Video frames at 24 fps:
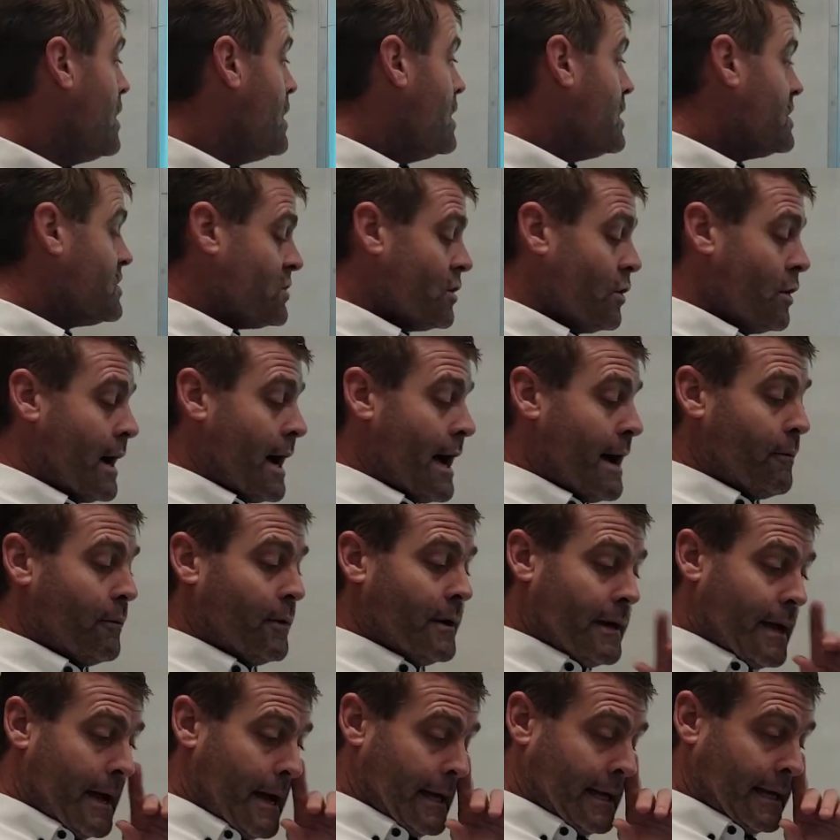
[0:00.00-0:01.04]
So I would
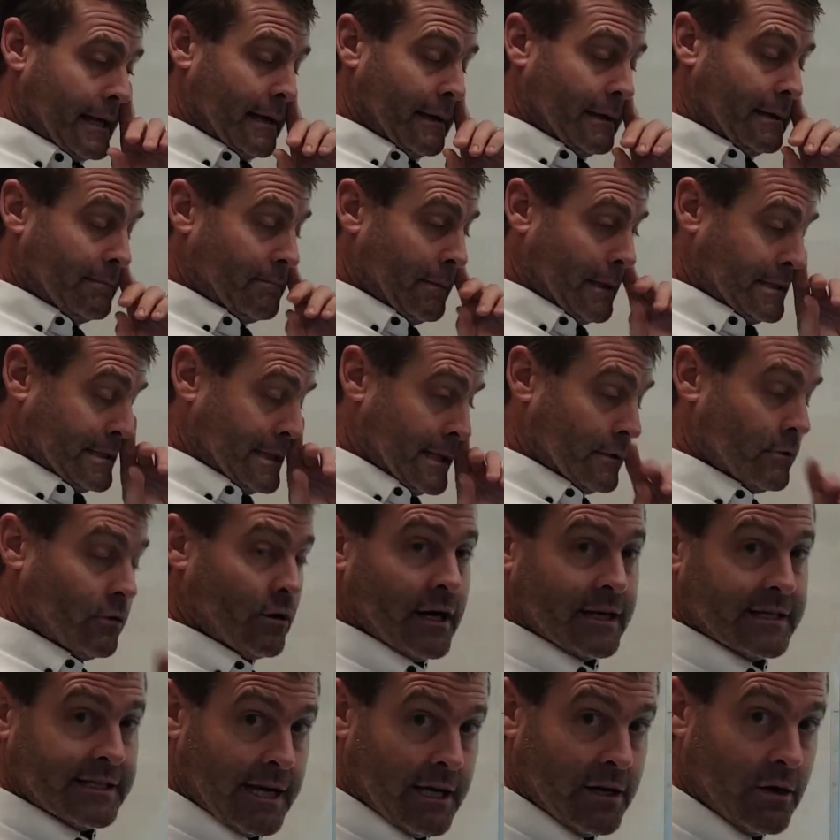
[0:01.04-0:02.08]
get my zinc chloride
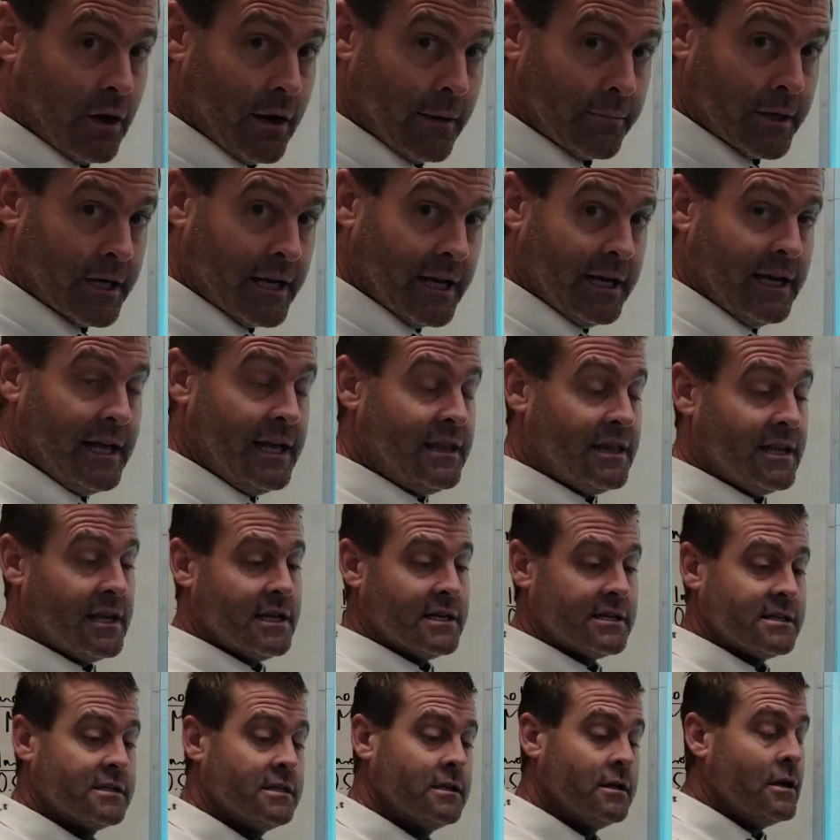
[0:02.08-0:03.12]
because I know I'm going to need
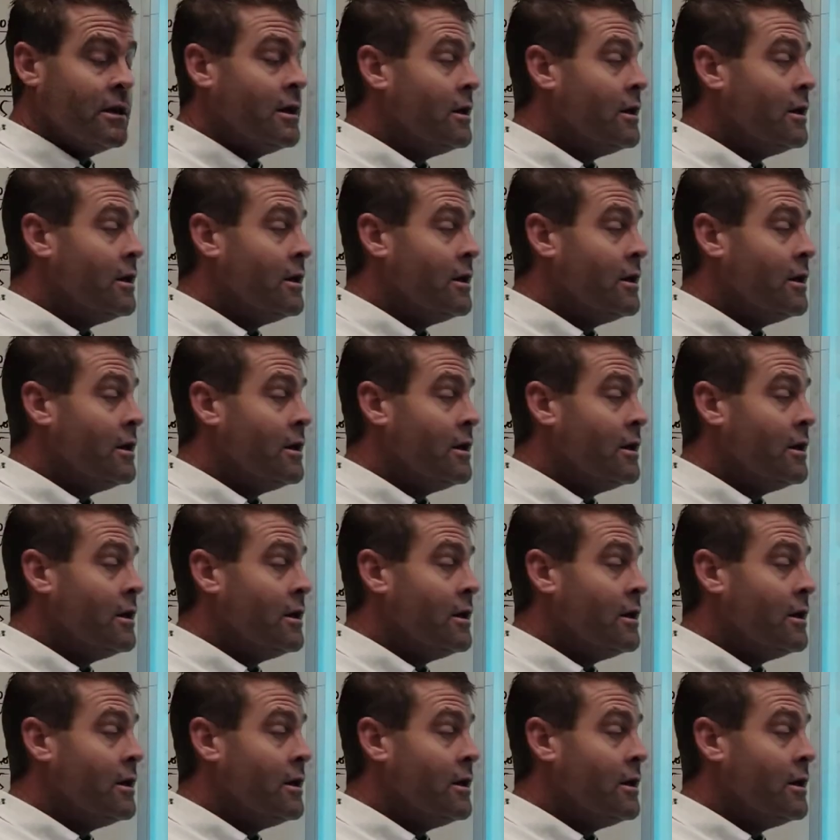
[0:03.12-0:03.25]
this